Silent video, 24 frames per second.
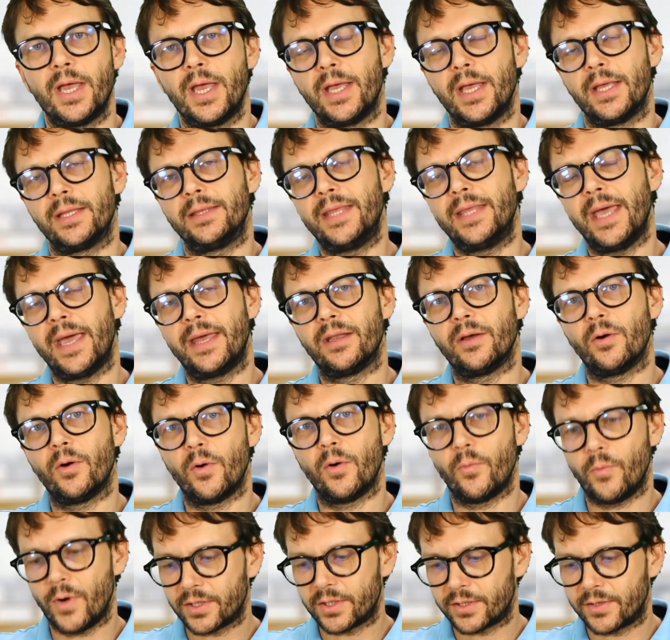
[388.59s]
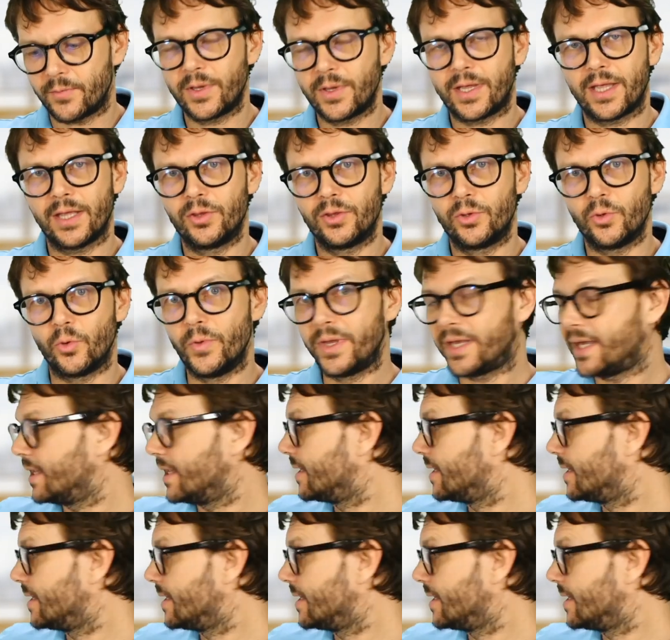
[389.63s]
Then what we can do, we can